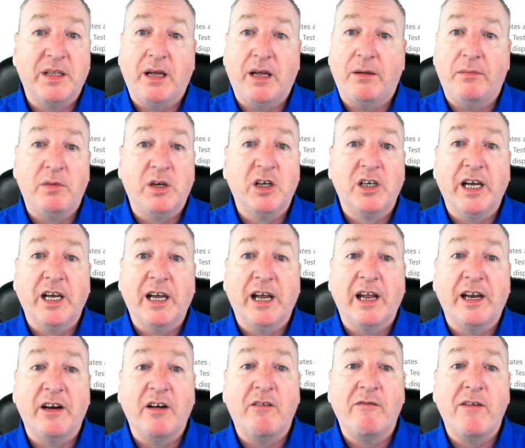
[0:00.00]
I'm looking
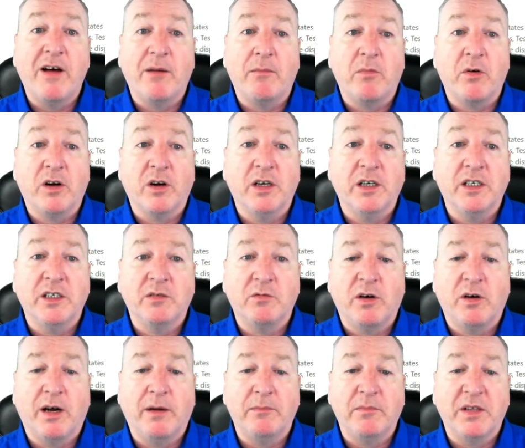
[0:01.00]
at November is
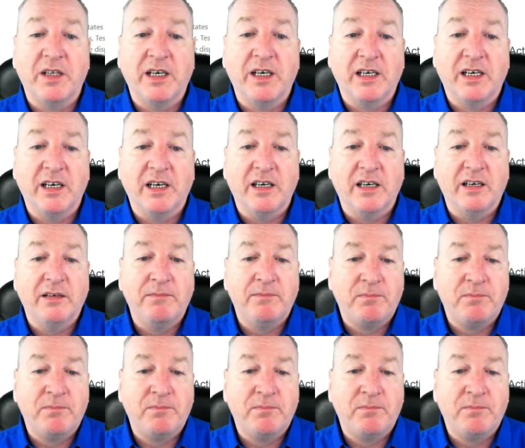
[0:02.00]
what I'm thinking.